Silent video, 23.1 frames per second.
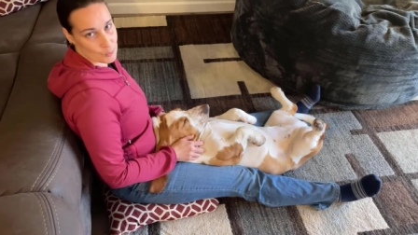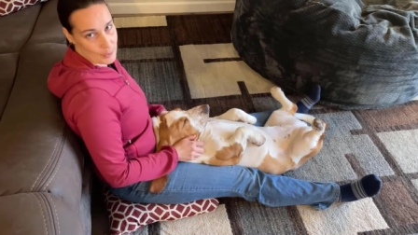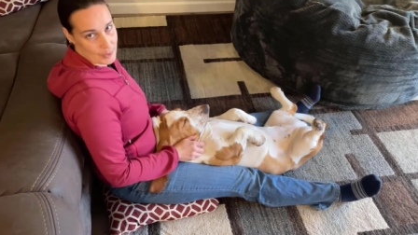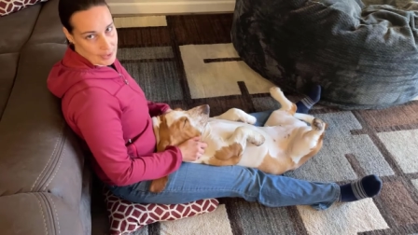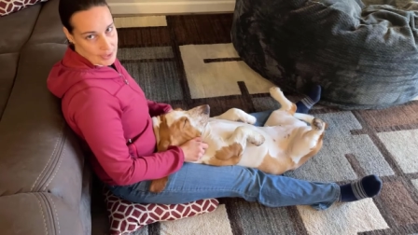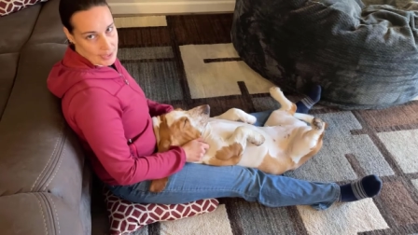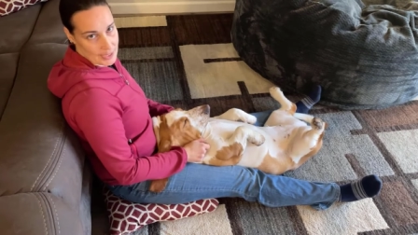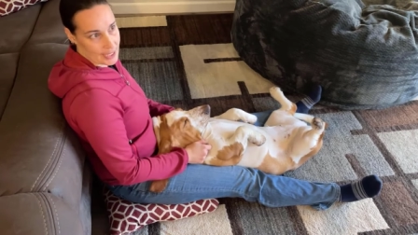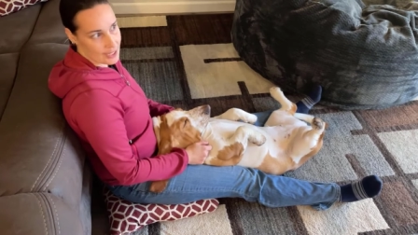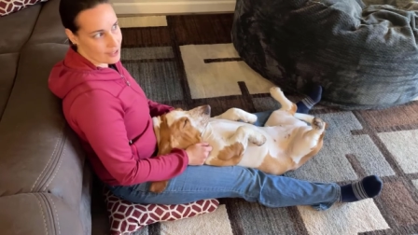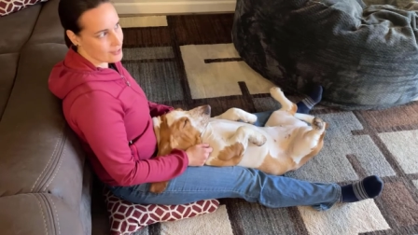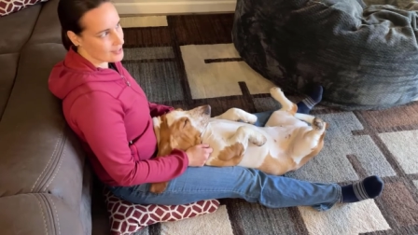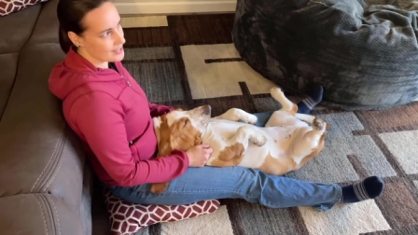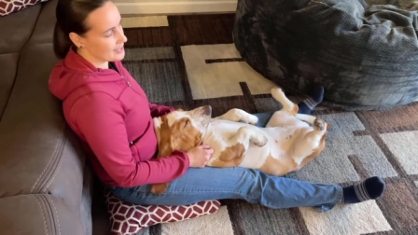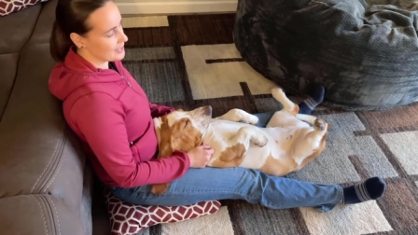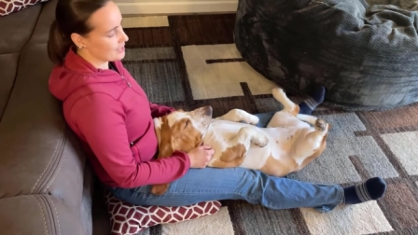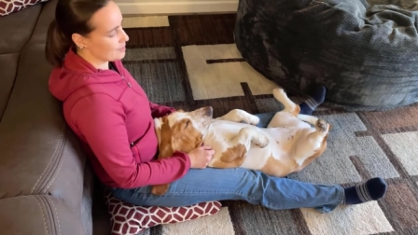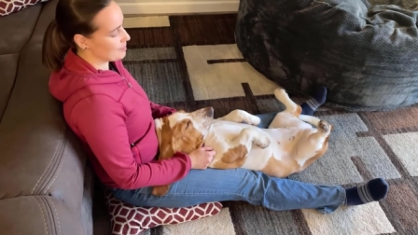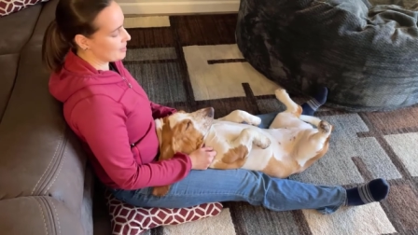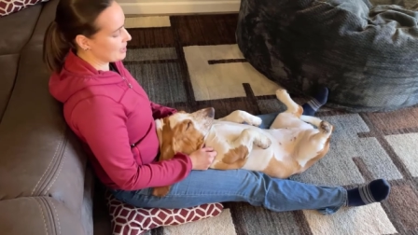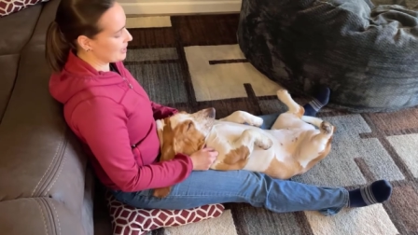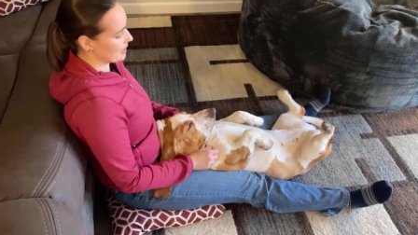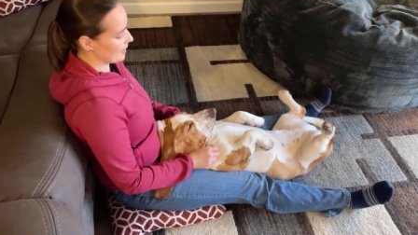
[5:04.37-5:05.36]
when the nails need
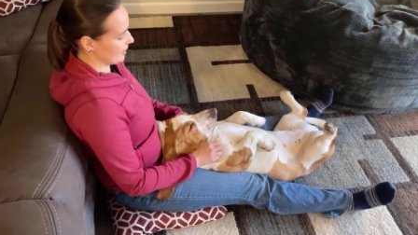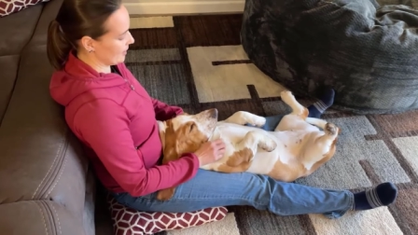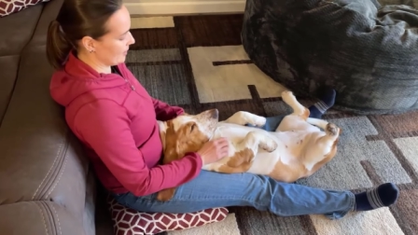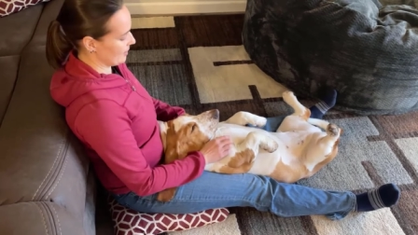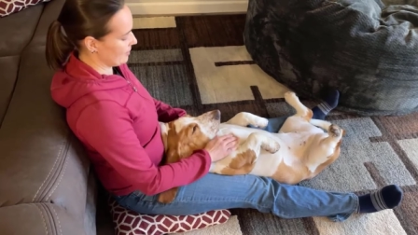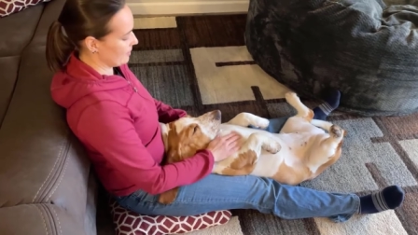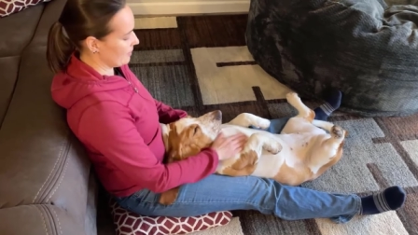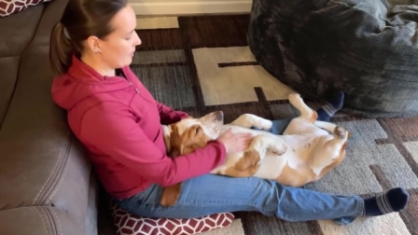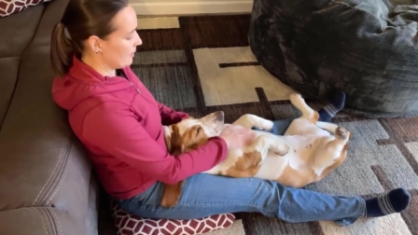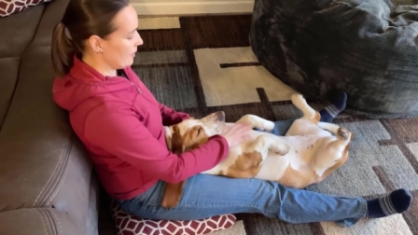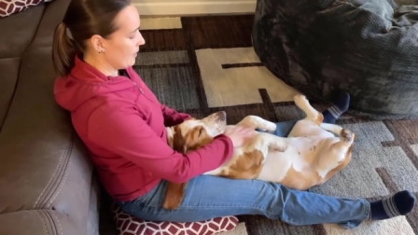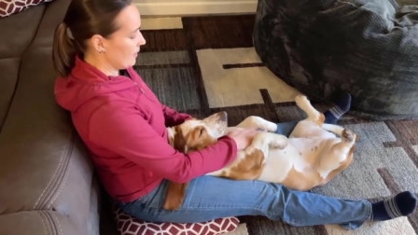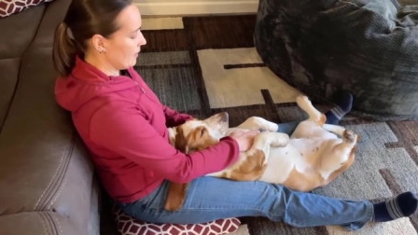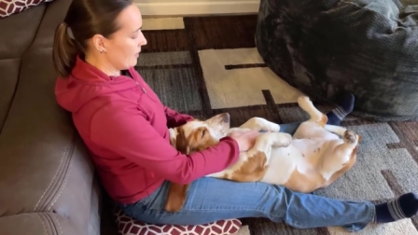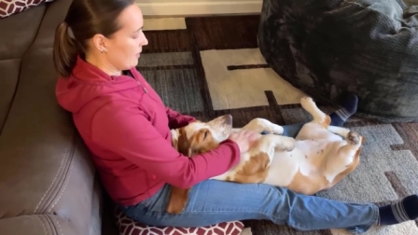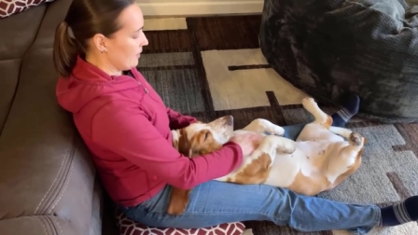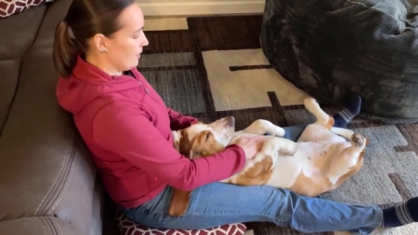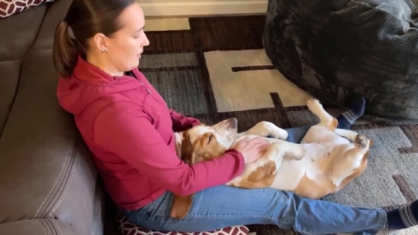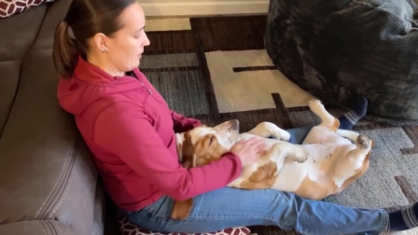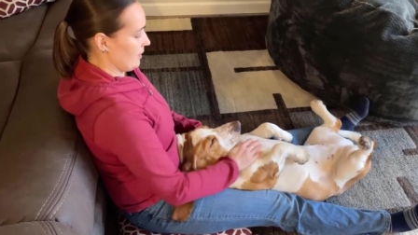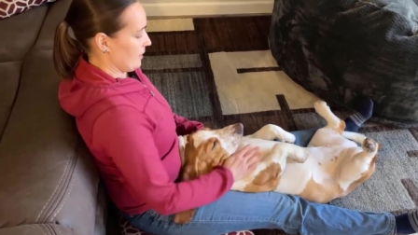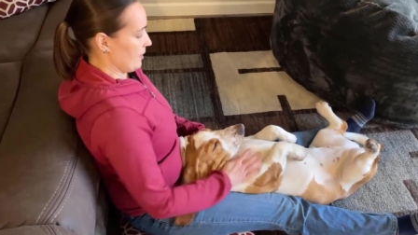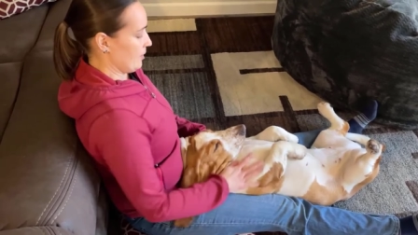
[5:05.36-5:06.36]
to be done,
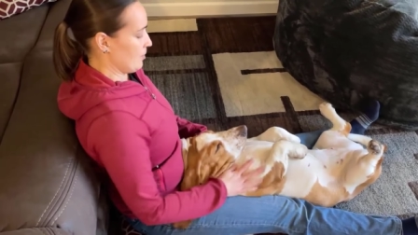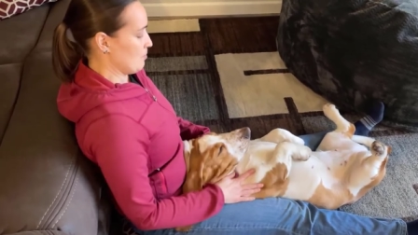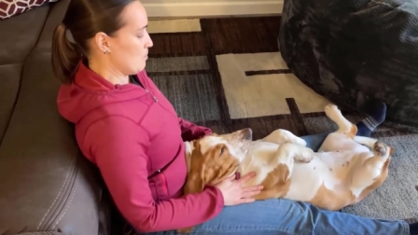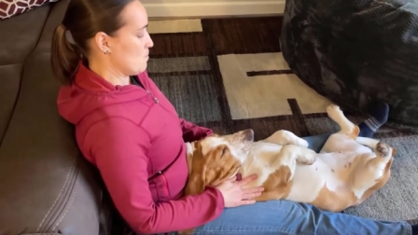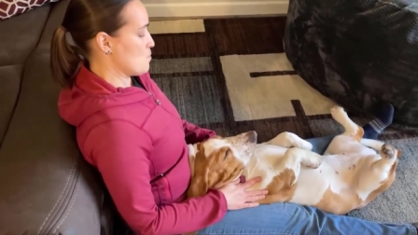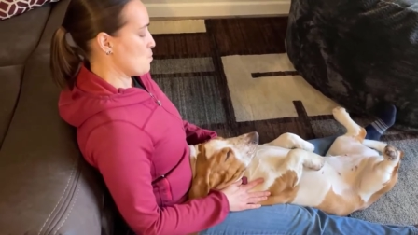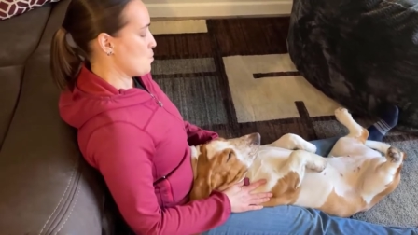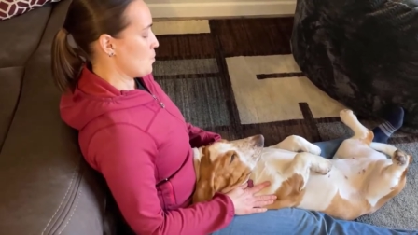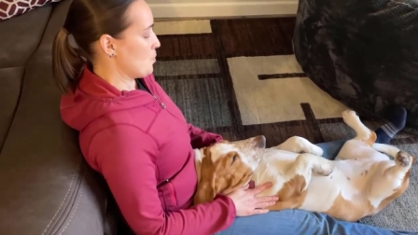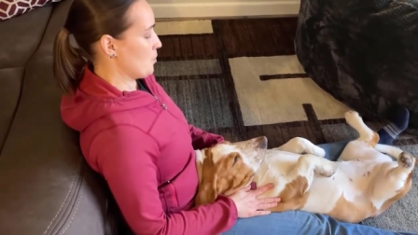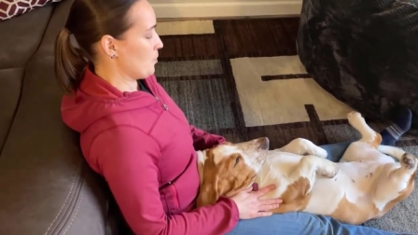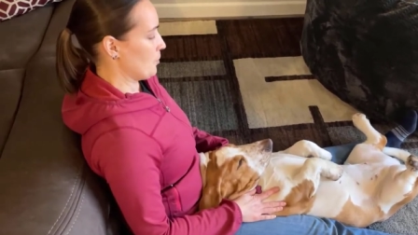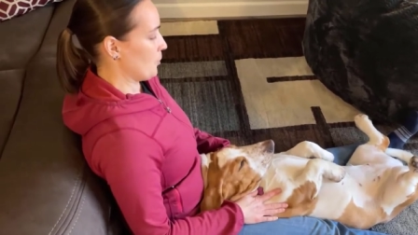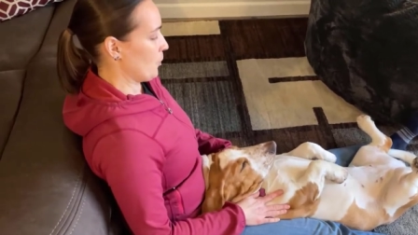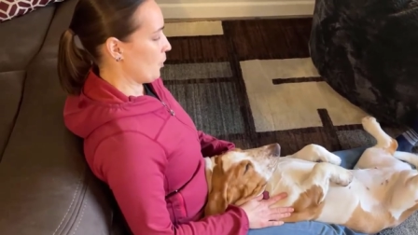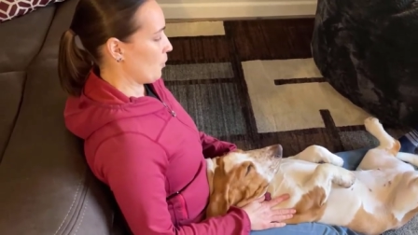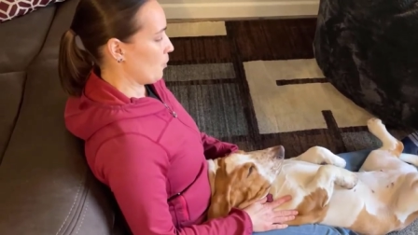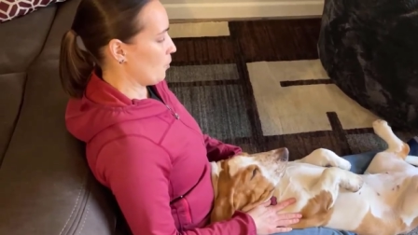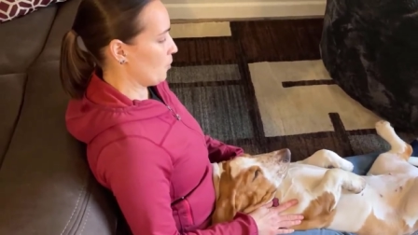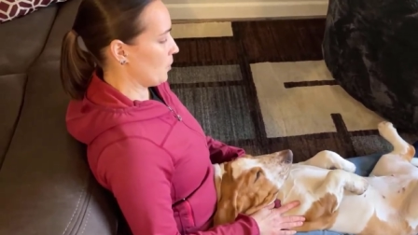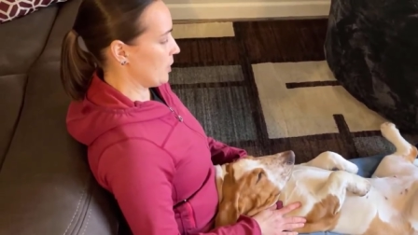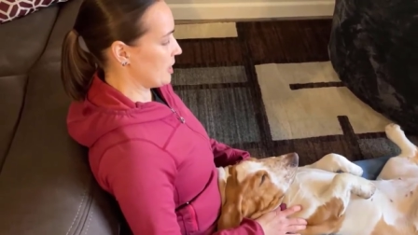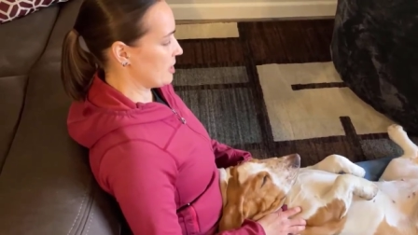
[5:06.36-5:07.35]
um,
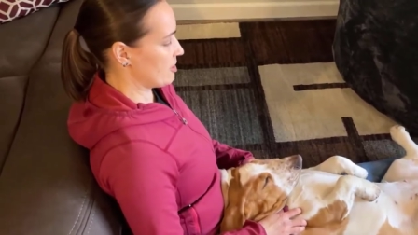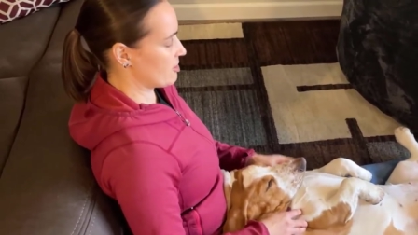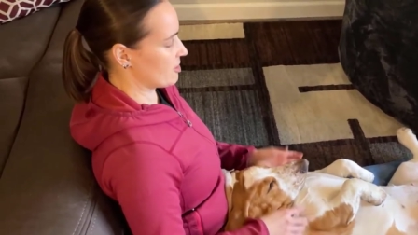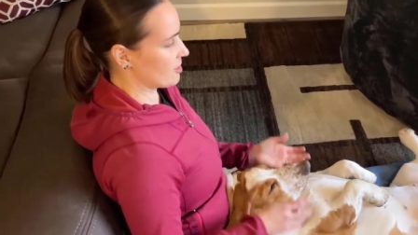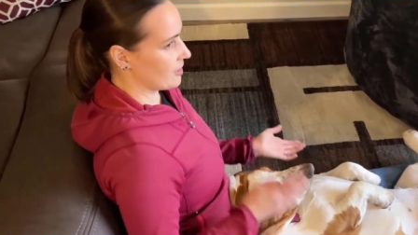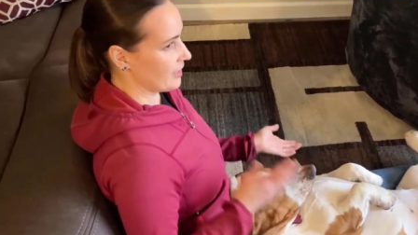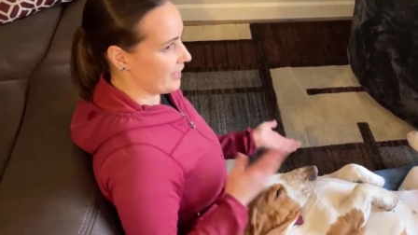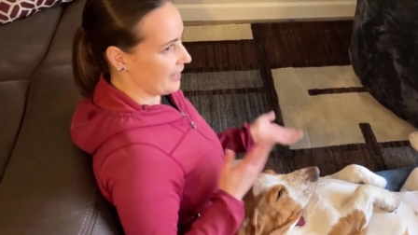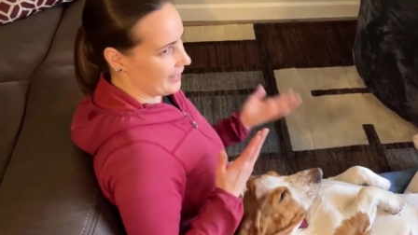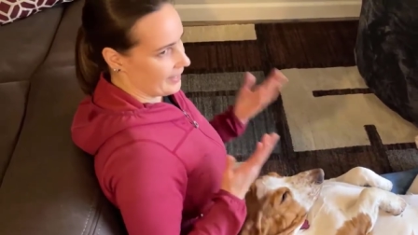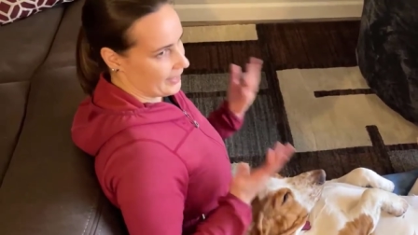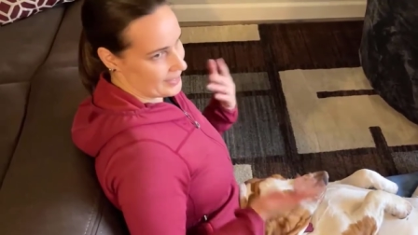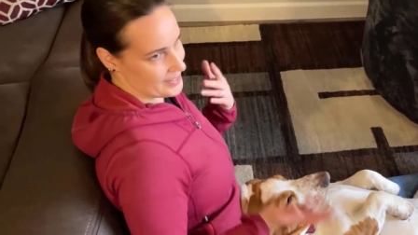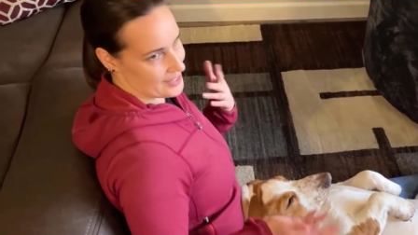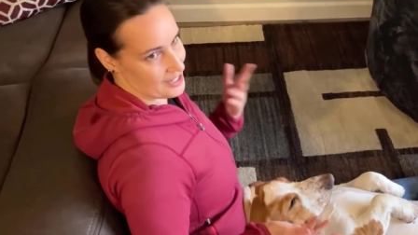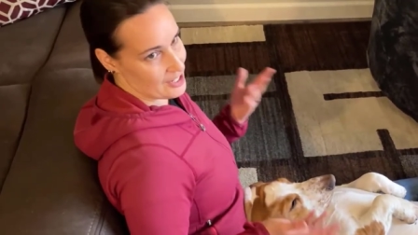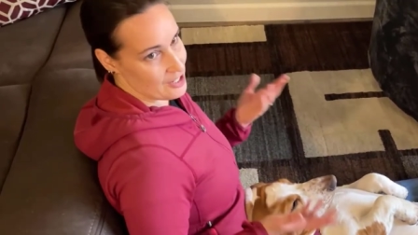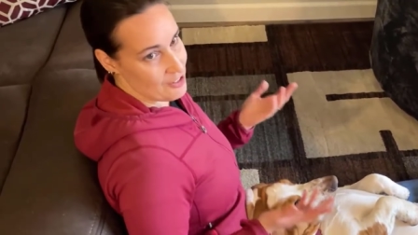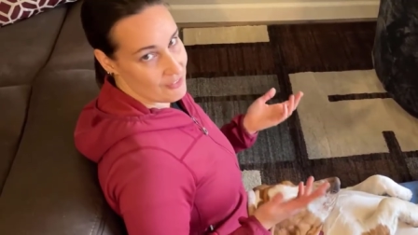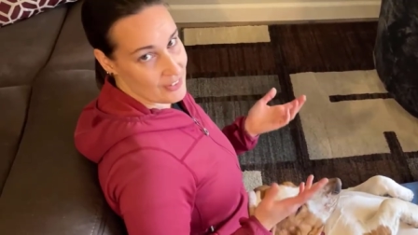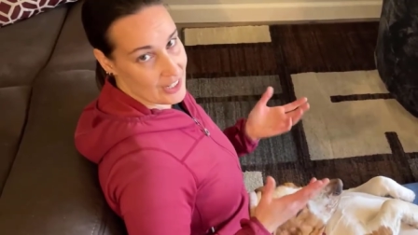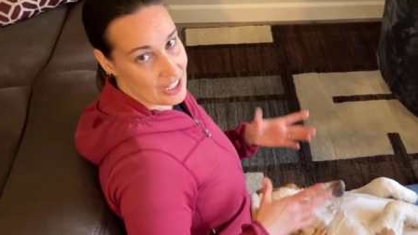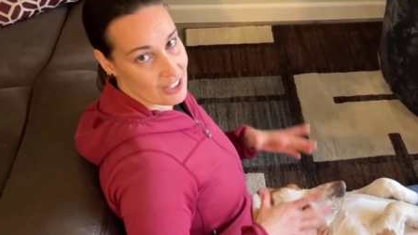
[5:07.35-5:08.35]
which it's
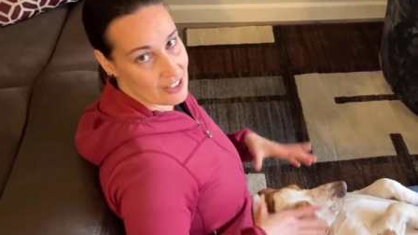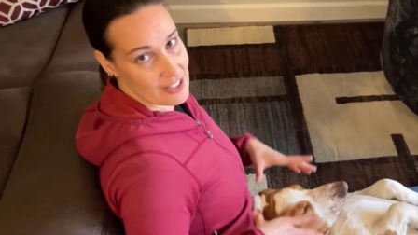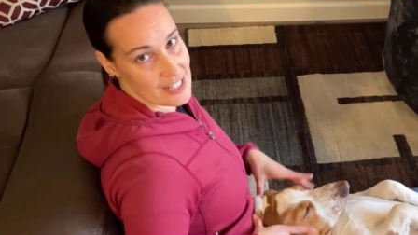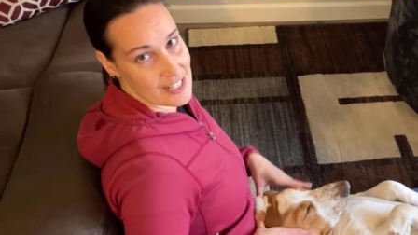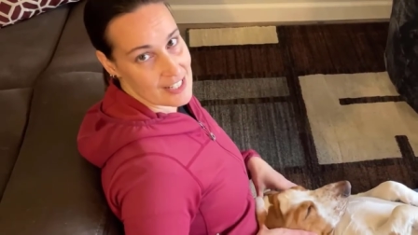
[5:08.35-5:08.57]
gonna vary.